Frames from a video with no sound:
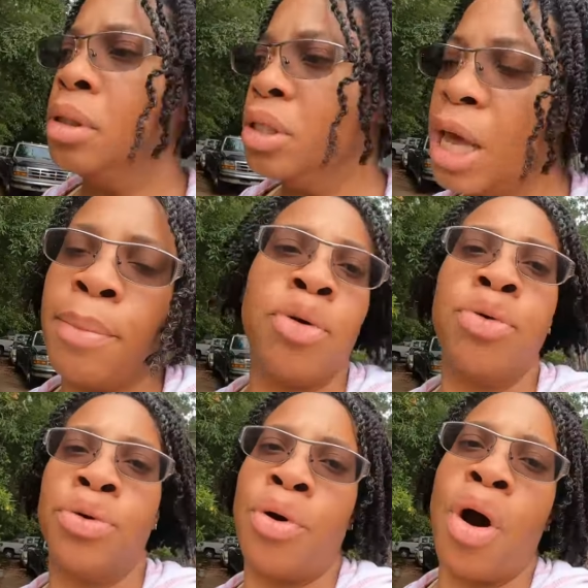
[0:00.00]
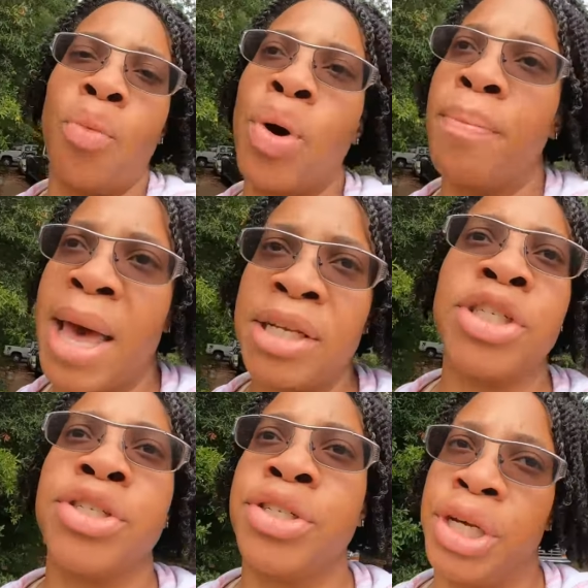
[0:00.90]
tell me who you are and what
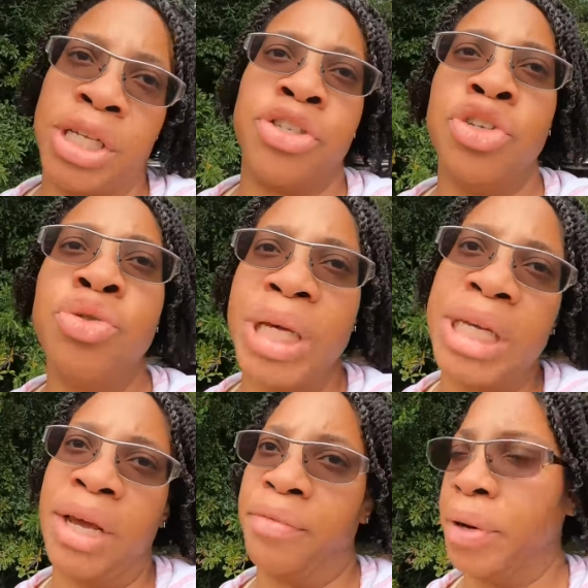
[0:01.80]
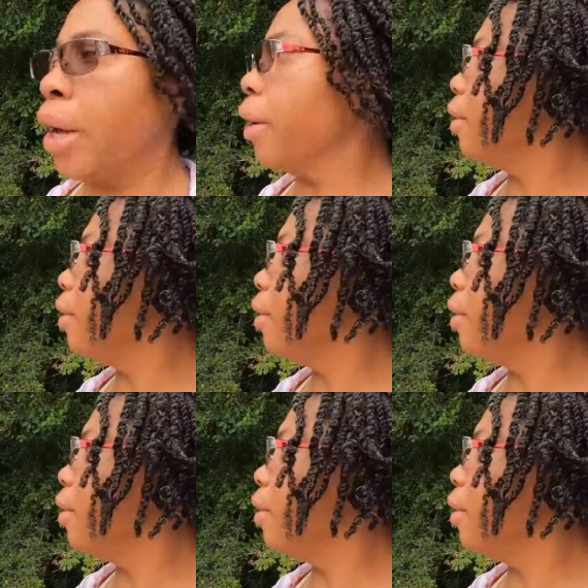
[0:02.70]
magic dust you eat every day